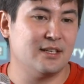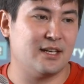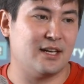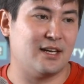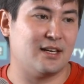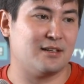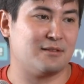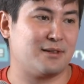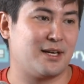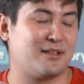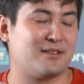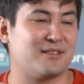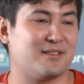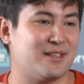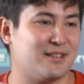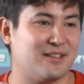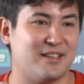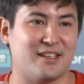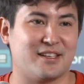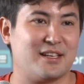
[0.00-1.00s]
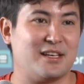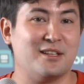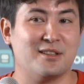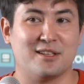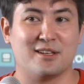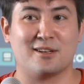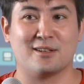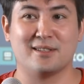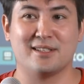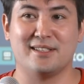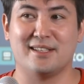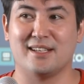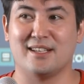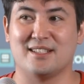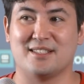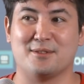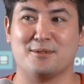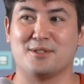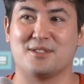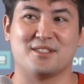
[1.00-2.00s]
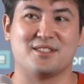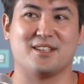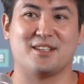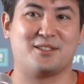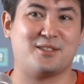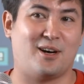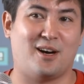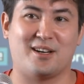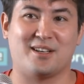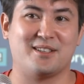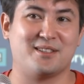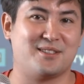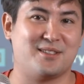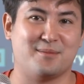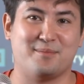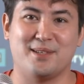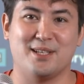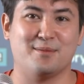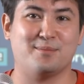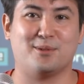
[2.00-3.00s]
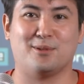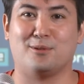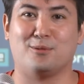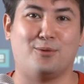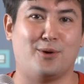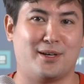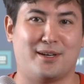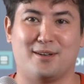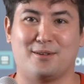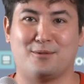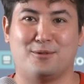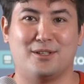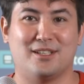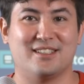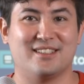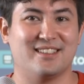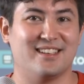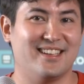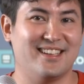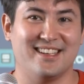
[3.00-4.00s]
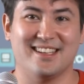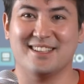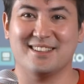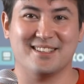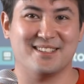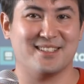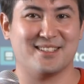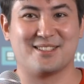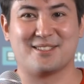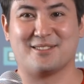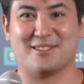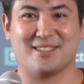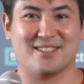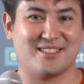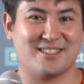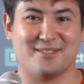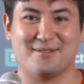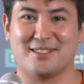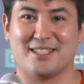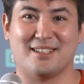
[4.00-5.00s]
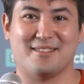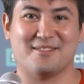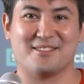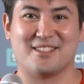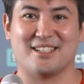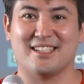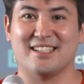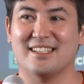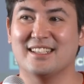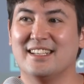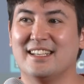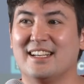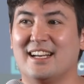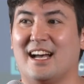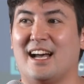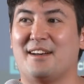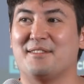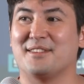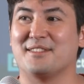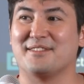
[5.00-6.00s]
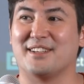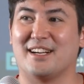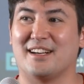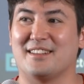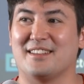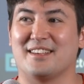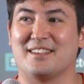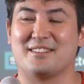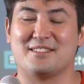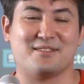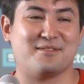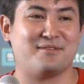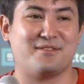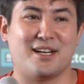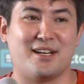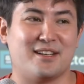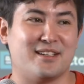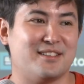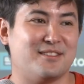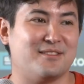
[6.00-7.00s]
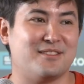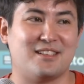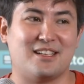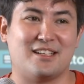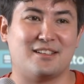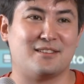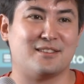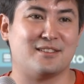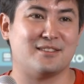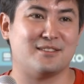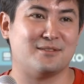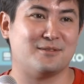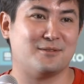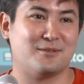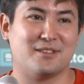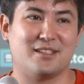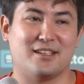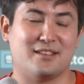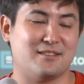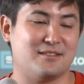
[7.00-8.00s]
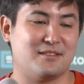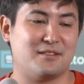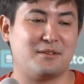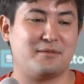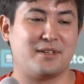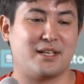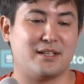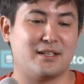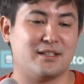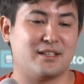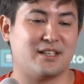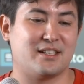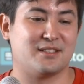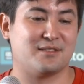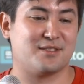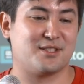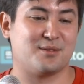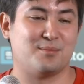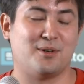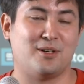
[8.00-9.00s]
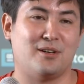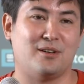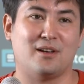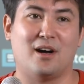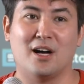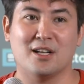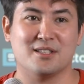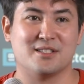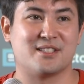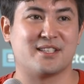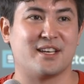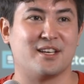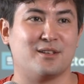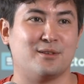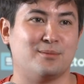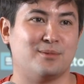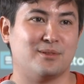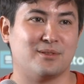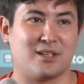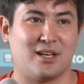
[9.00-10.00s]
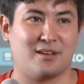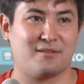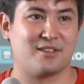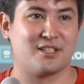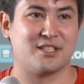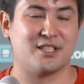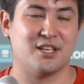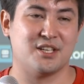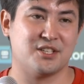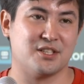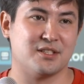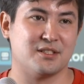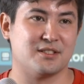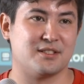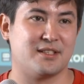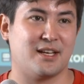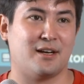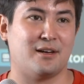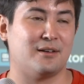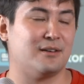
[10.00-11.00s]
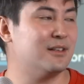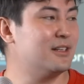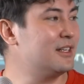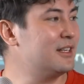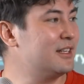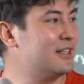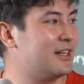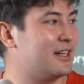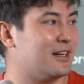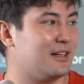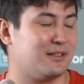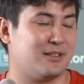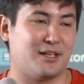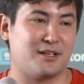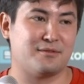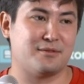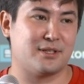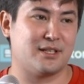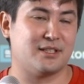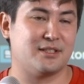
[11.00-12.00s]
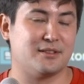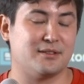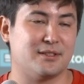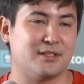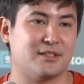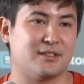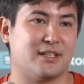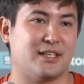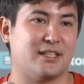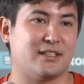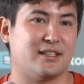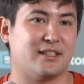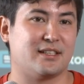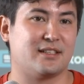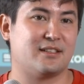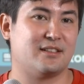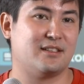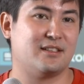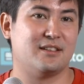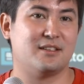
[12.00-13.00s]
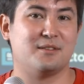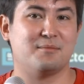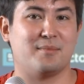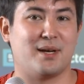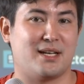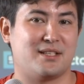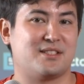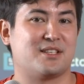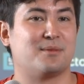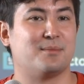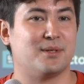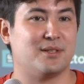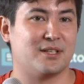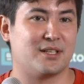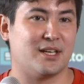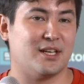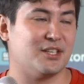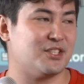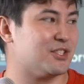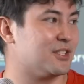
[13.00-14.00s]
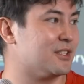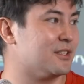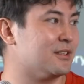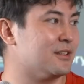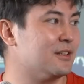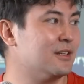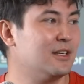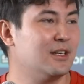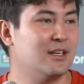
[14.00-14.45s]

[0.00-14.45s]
rather than like in the early days, it was just like talking to people one-on-one in the Discord sometimes, right? Having very, I don't know, yeah, very kind of small, unscalable conversations. Now, a lot of what I do is like mass communication,